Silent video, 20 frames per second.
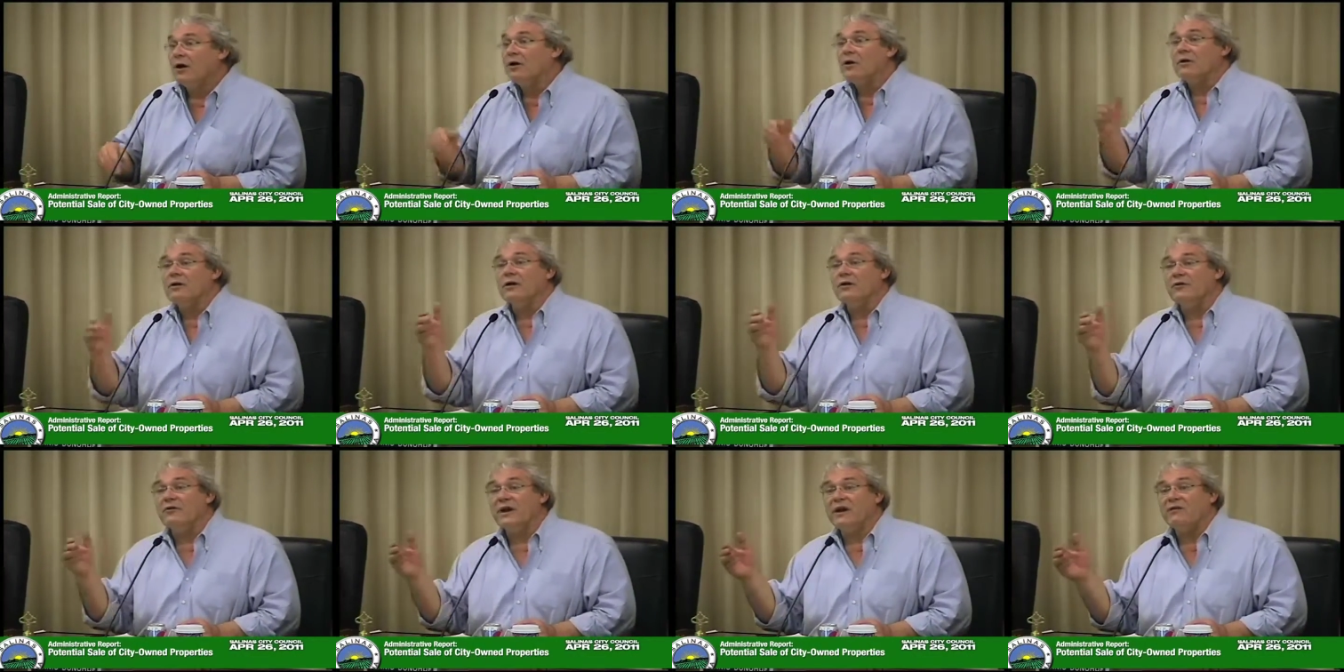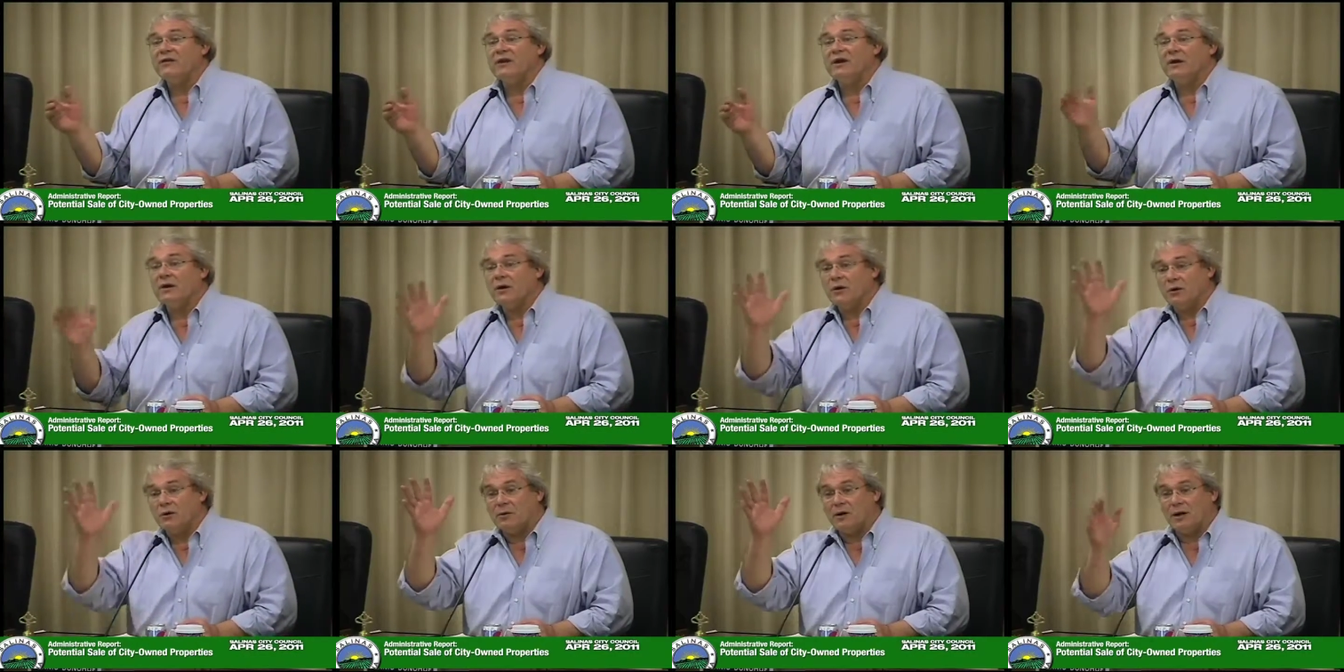Is David
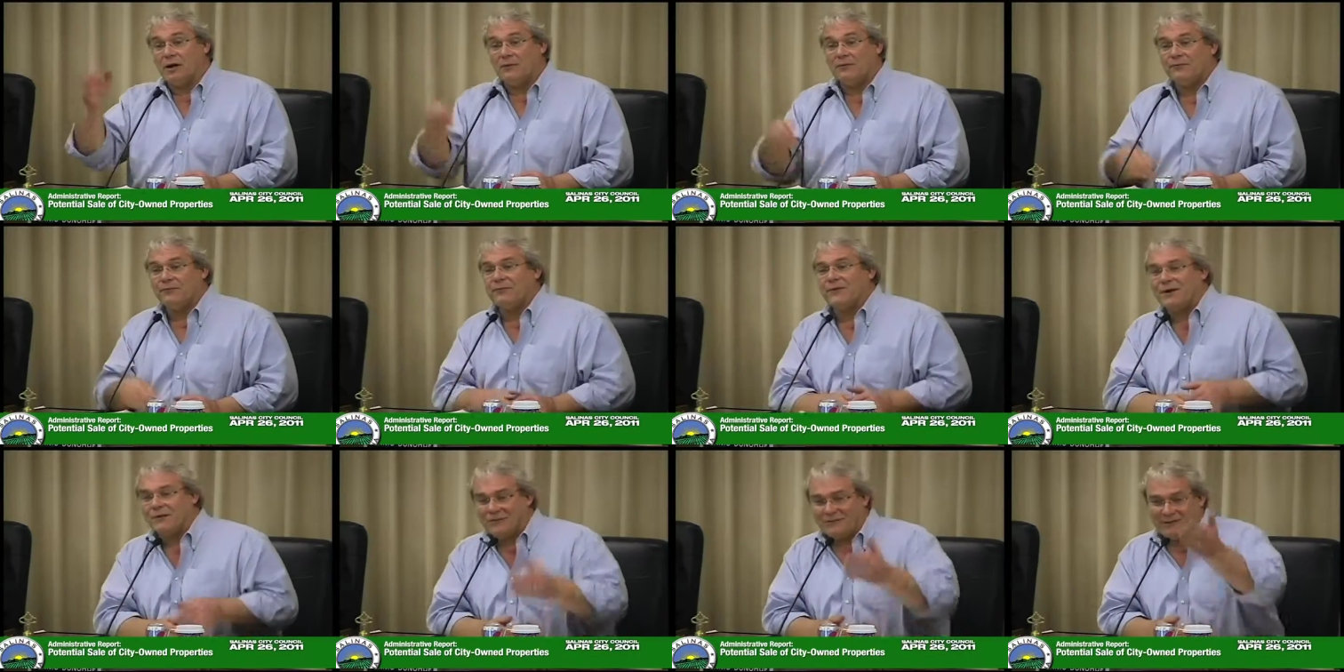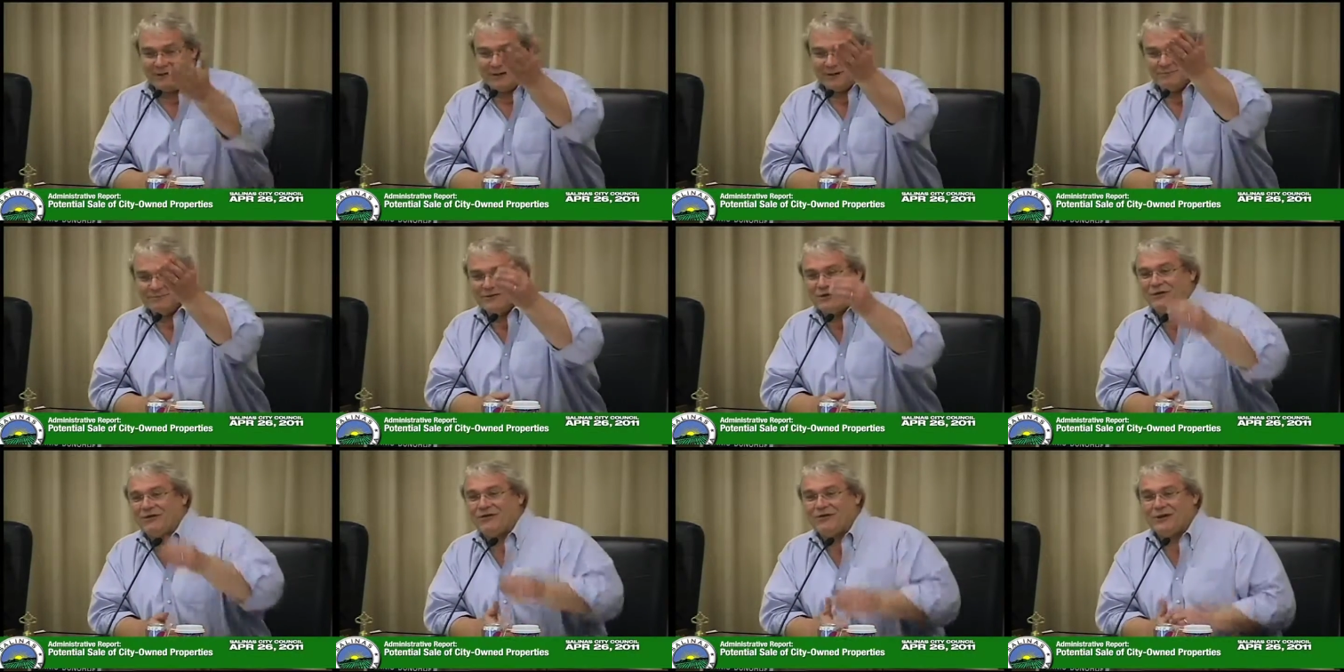there? Oh, okay. All right.
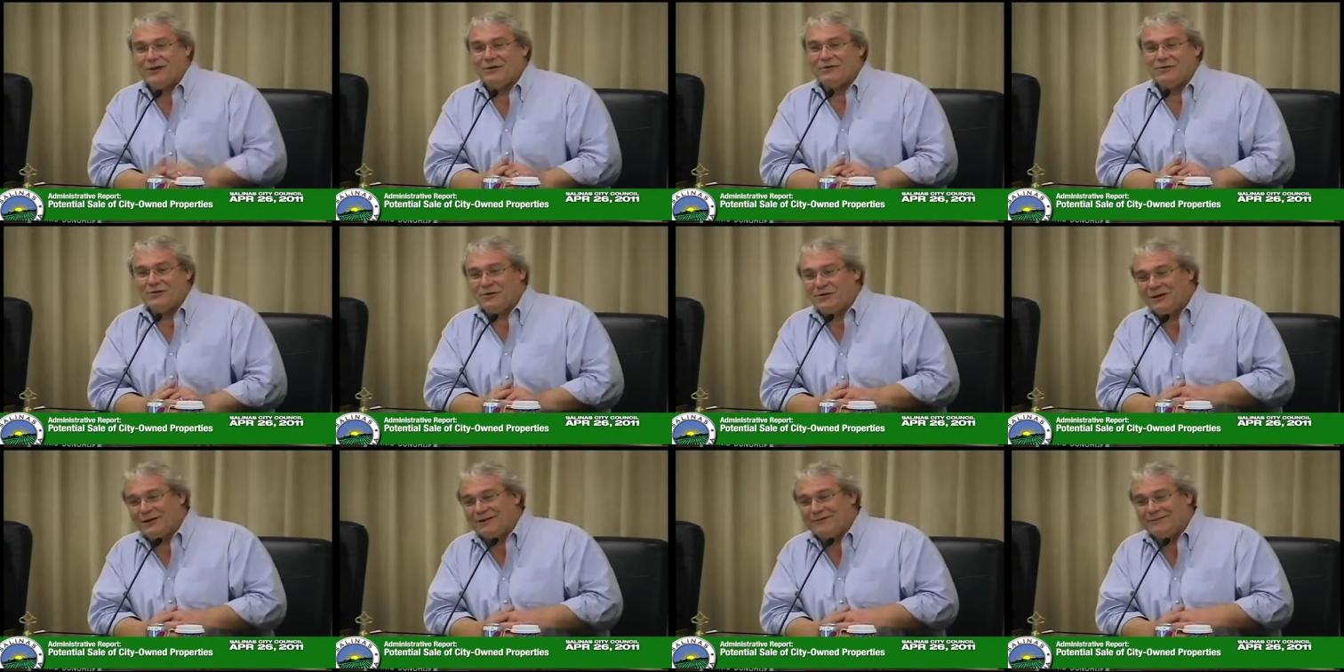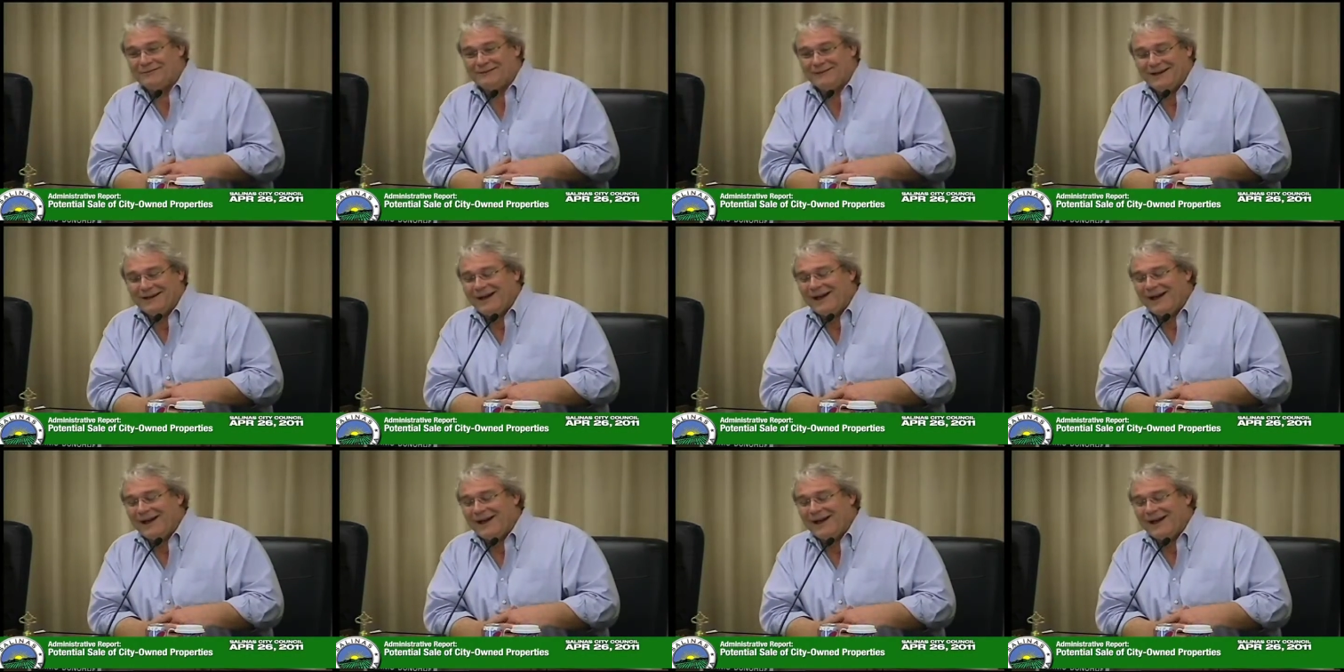Didn't see you. You hid.